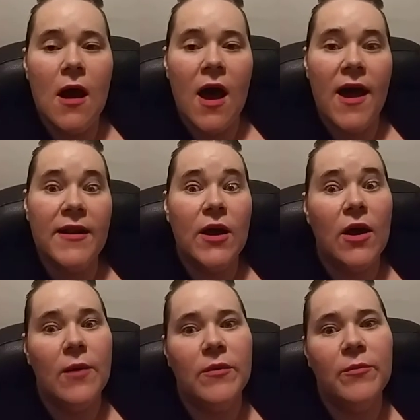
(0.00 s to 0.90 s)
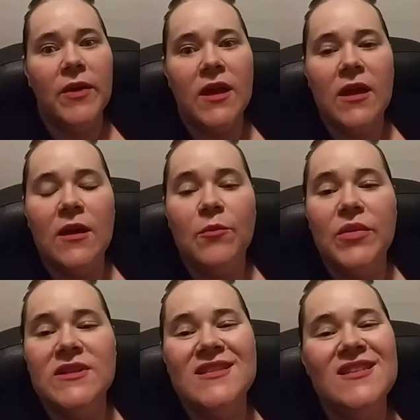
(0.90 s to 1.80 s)
I know I'm going to make it,
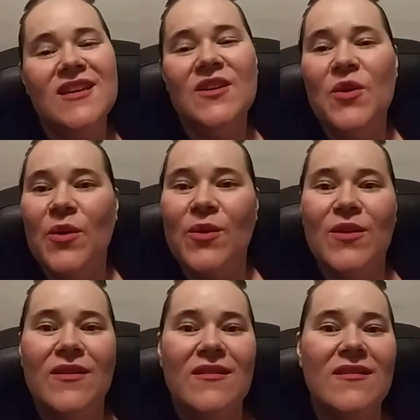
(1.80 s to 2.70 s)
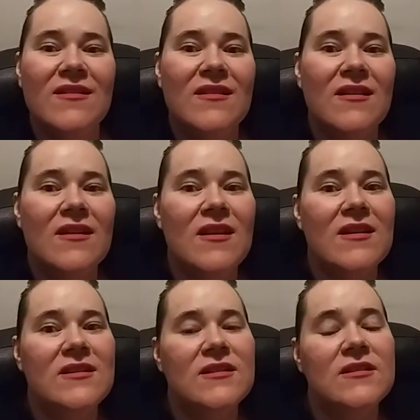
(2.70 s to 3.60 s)
but still,
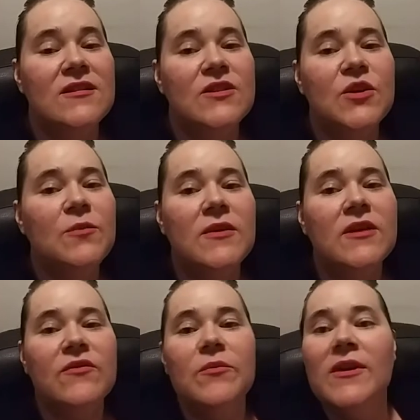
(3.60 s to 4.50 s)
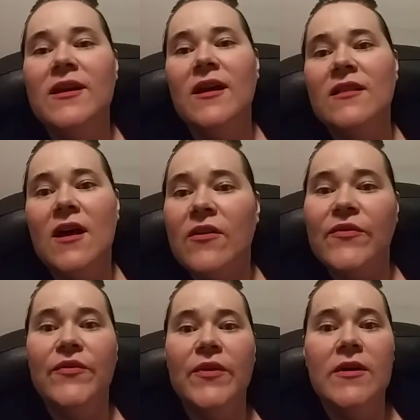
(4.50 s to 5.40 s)
it doesn't determine everybody I
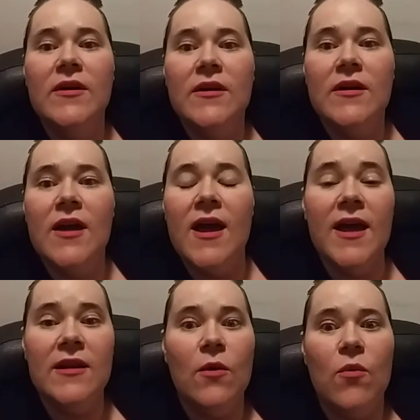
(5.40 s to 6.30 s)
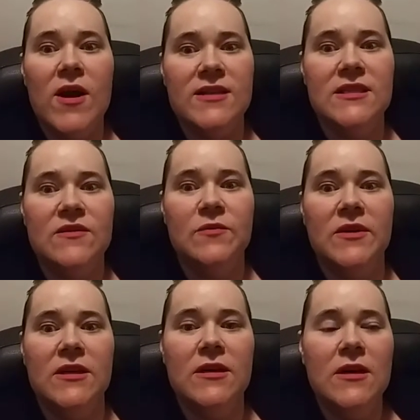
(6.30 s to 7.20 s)
love. And I don't want to see
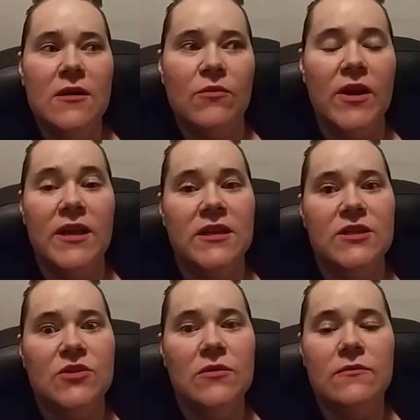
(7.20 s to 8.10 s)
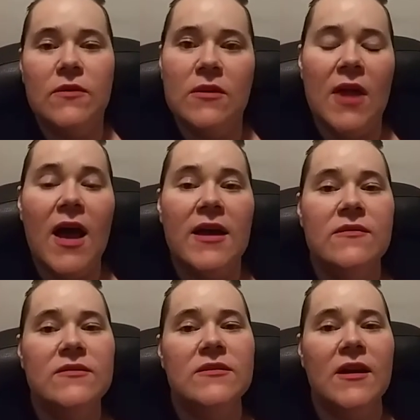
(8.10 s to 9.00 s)
everybody running and screaming for their
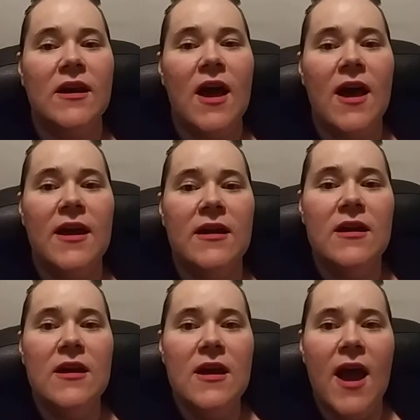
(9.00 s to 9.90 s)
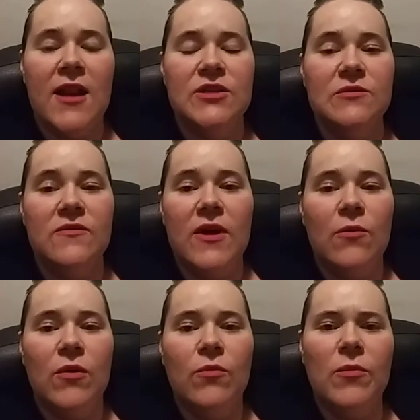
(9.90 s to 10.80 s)
lives. Like I had a dream of
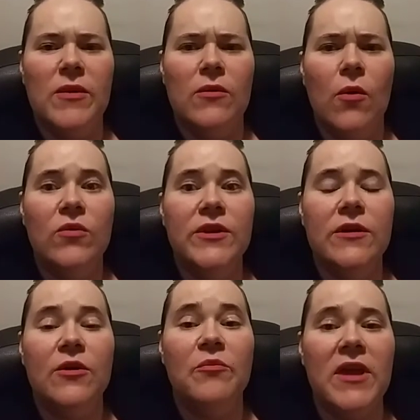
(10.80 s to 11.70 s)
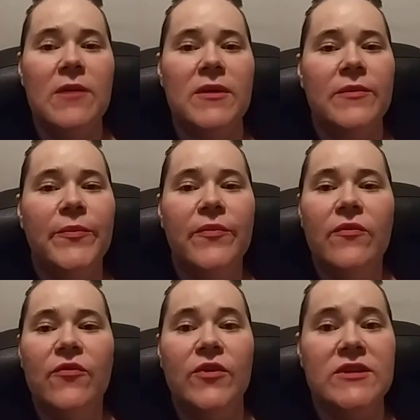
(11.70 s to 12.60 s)
that one woman holding her baby
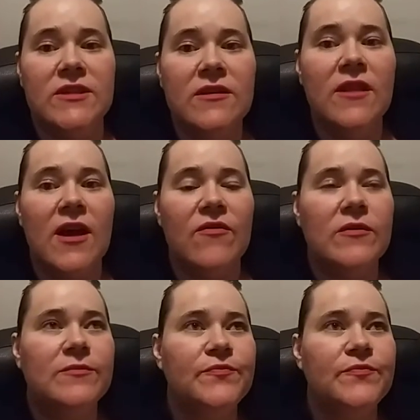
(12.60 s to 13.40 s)
for dear life.